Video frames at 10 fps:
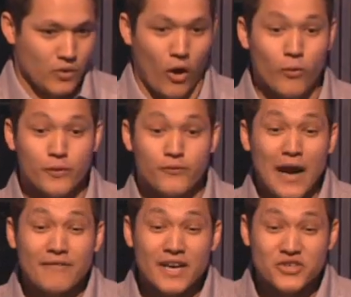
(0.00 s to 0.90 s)
Over
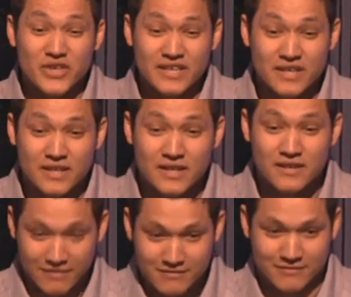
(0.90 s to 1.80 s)
500?
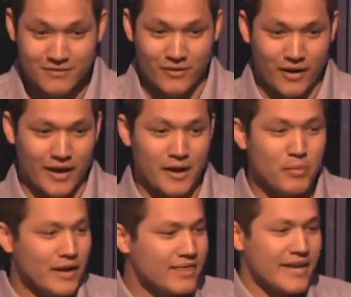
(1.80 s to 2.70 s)

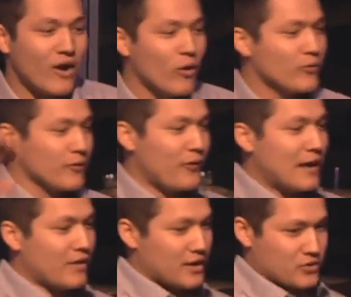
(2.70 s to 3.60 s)
Anybody think over
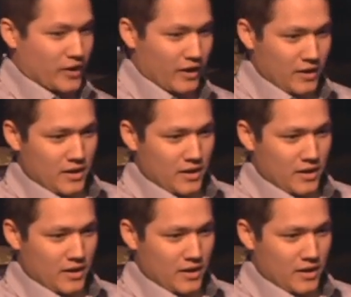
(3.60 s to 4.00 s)
500?